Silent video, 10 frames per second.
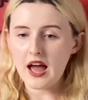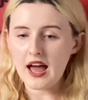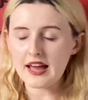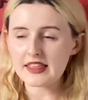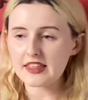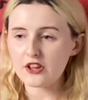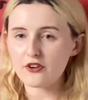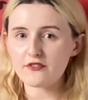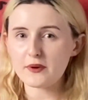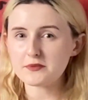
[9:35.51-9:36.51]
I think
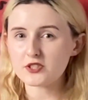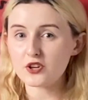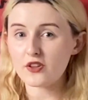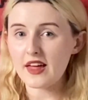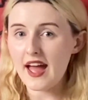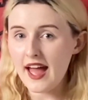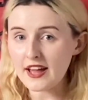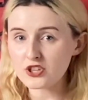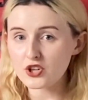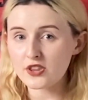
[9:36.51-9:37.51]
Jüri has got that
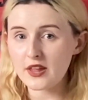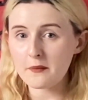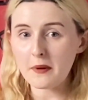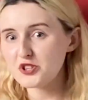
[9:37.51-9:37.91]
edge on them.